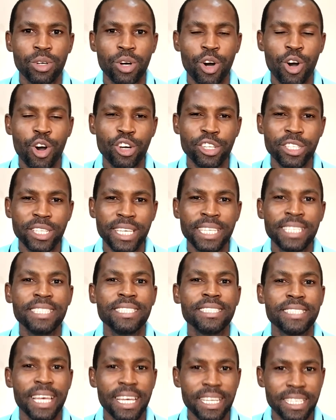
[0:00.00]

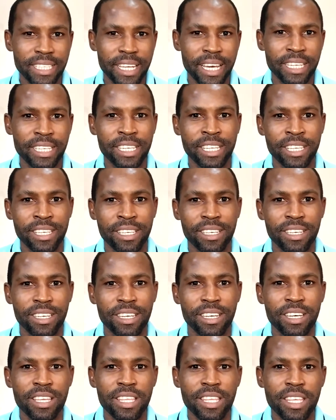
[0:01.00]
unintendedly
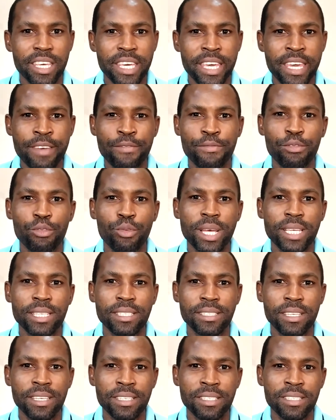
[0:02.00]

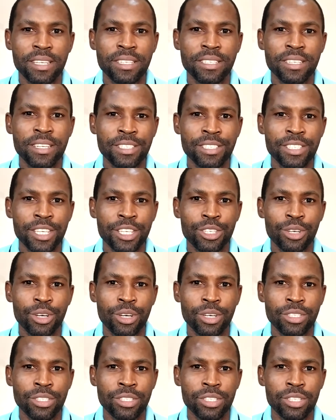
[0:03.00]
influences the
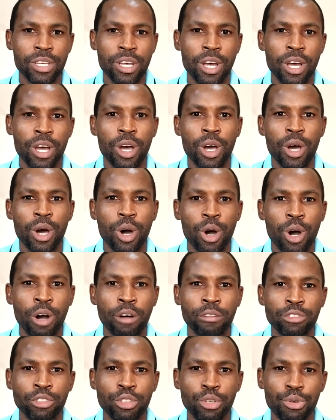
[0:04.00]
decisions
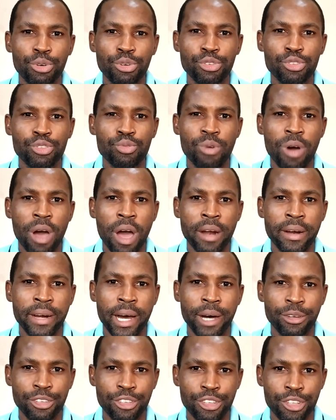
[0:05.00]
of those who are
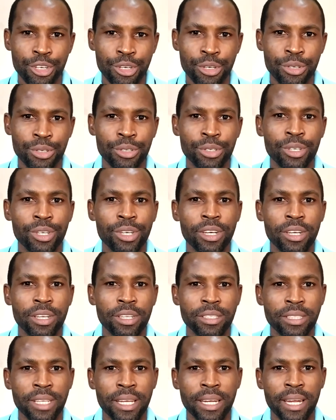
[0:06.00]
around you,
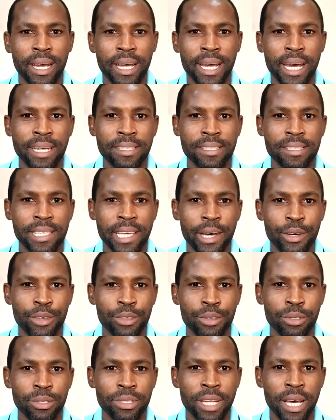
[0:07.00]
then I can tell
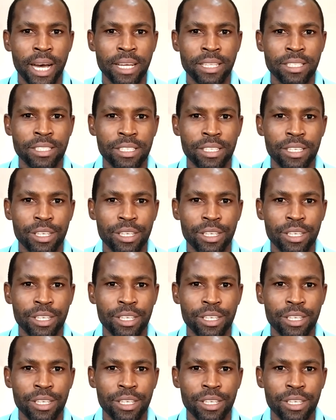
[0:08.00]
you that